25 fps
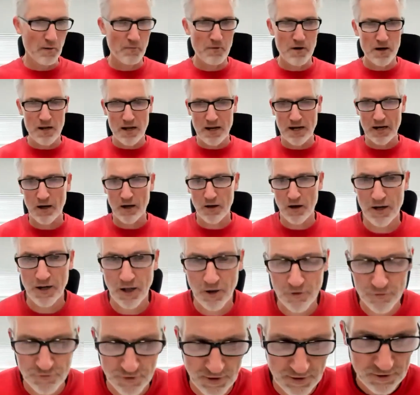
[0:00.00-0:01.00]
I'm gonna and I'll and
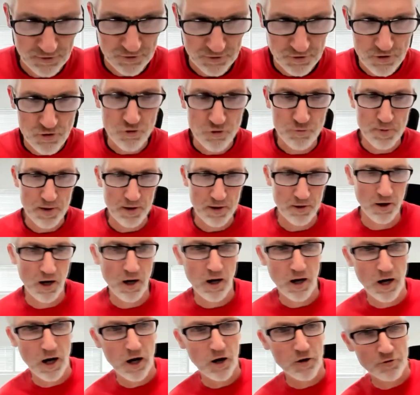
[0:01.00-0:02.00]
I'll send it to you, Peter.
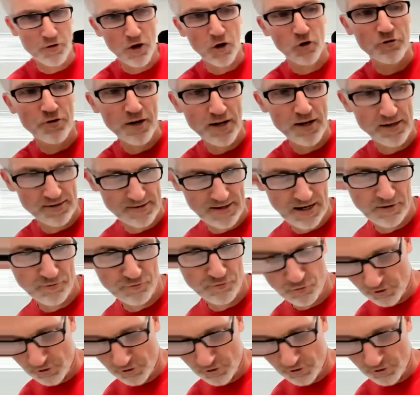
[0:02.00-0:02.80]
I'll, I'll notate that